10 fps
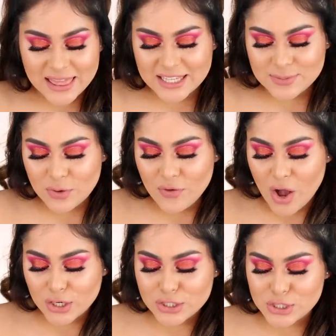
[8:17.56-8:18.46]
Let's move
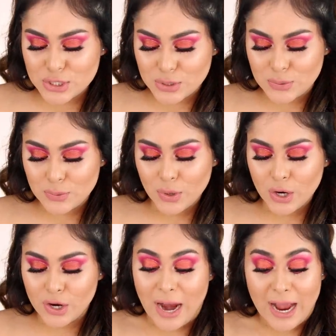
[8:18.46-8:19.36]
on to
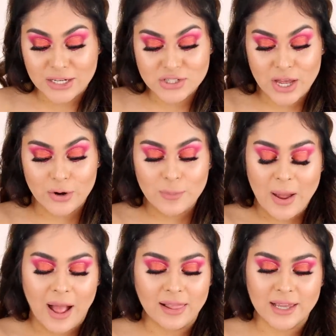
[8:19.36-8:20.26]
her eyeshadow
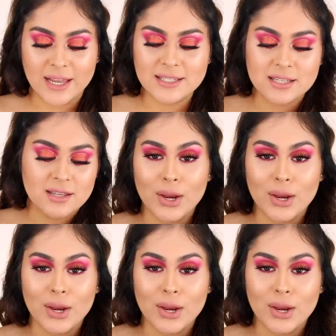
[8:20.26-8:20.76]
palette.